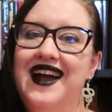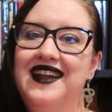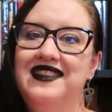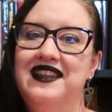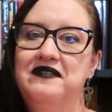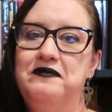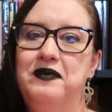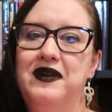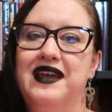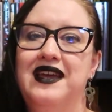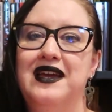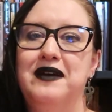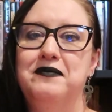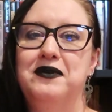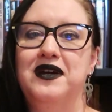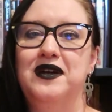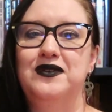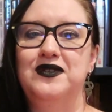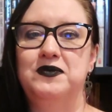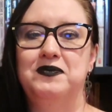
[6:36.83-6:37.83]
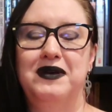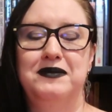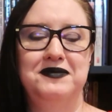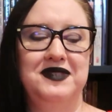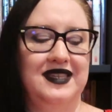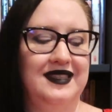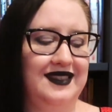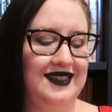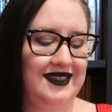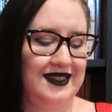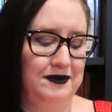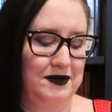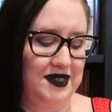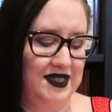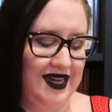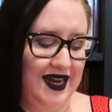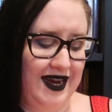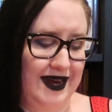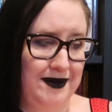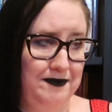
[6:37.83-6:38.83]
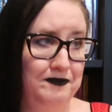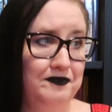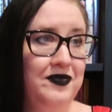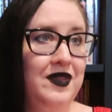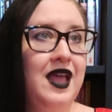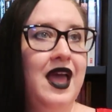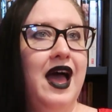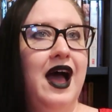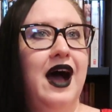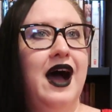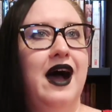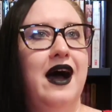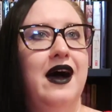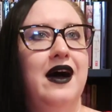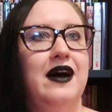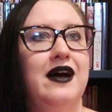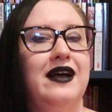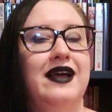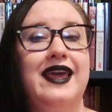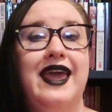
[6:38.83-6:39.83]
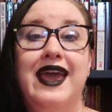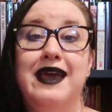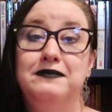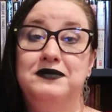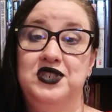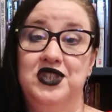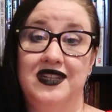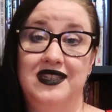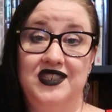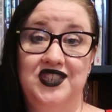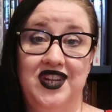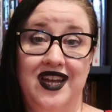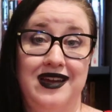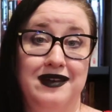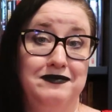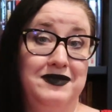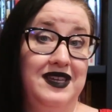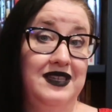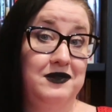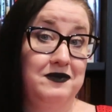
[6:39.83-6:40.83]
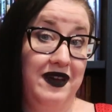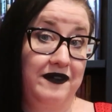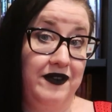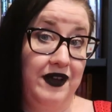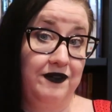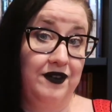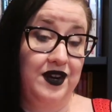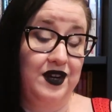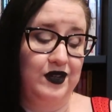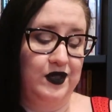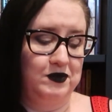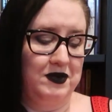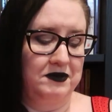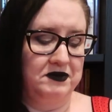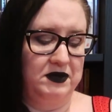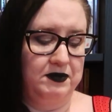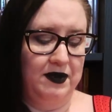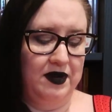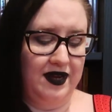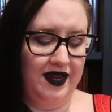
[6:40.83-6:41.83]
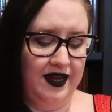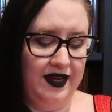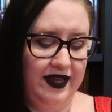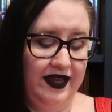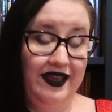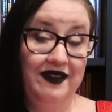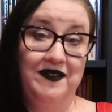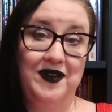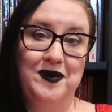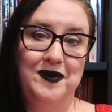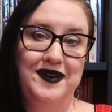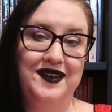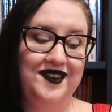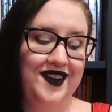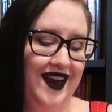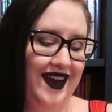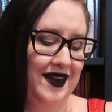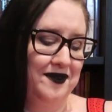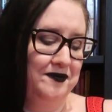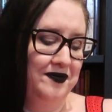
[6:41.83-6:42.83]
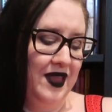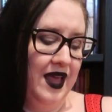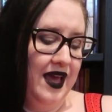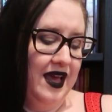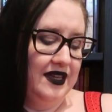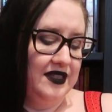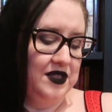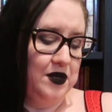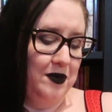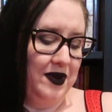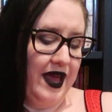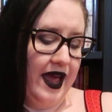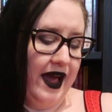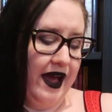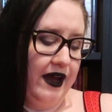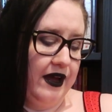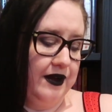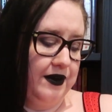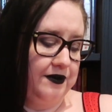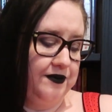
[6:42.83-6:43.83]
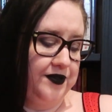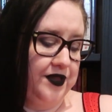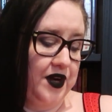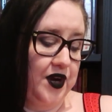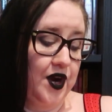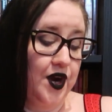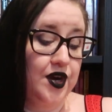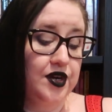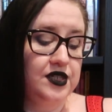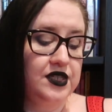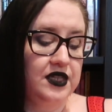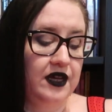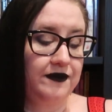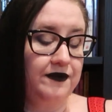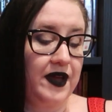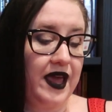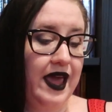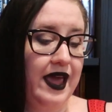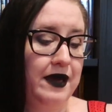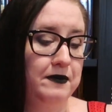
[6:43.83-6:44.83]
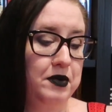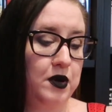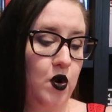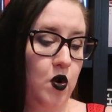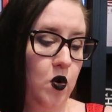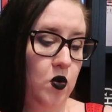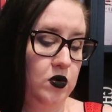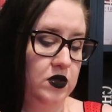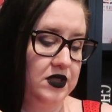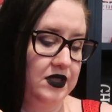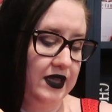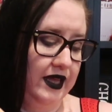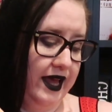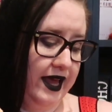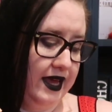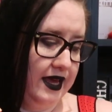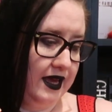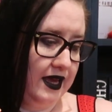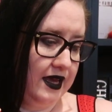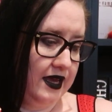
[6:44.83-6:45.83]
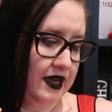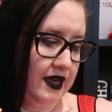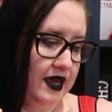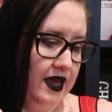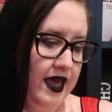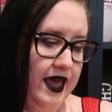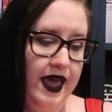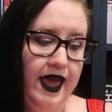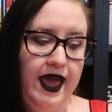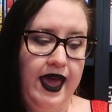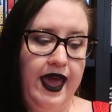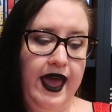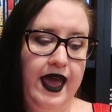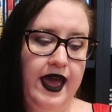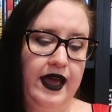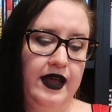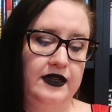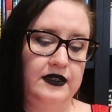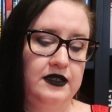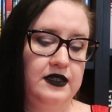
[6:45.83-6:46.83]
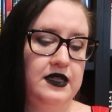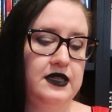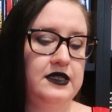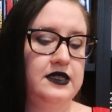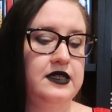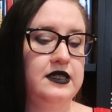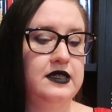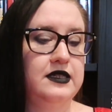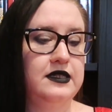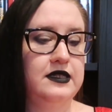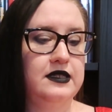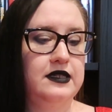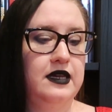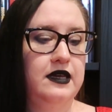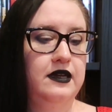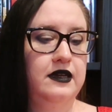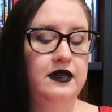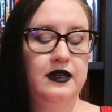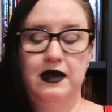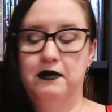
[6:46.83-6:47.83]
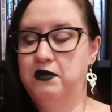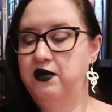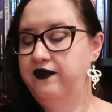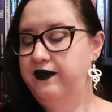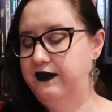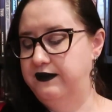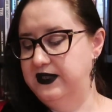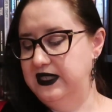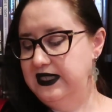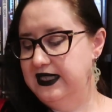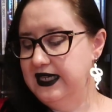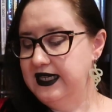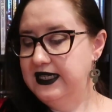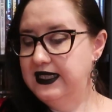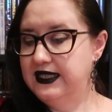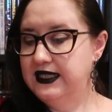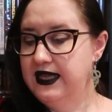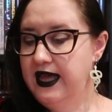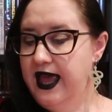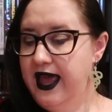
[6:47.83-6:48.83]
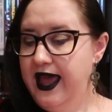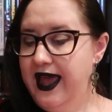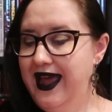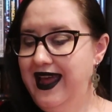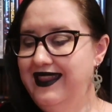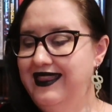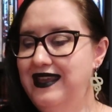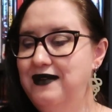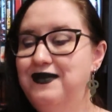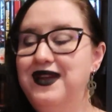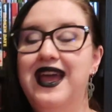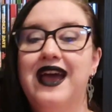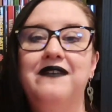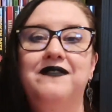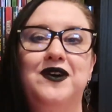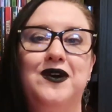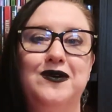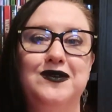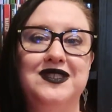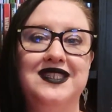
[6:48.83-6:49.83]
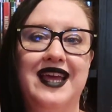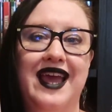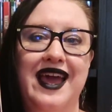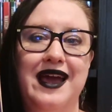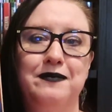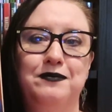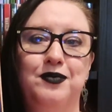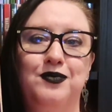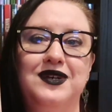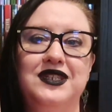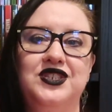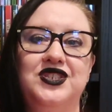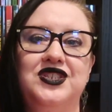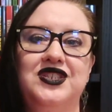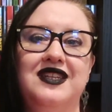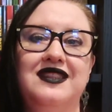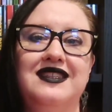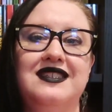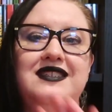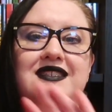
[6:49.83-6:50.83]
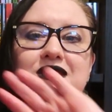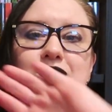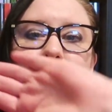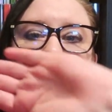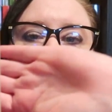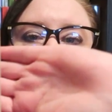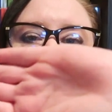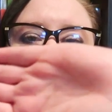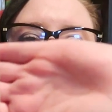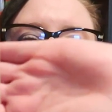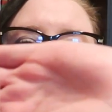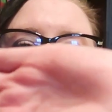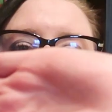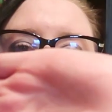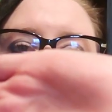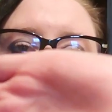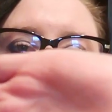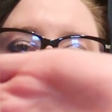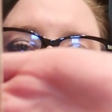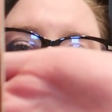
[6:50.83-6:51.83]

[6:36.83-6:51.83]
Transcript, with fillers: I love picking up a Goosebumps in the summertime. Uh, Camp Jelly Jam is my favorite Goosebumps book, if you're wondering. So we have The Curse of Camp Cold Lake, and this is number 56. And then we have Ghost Camp, which this is one of my favorite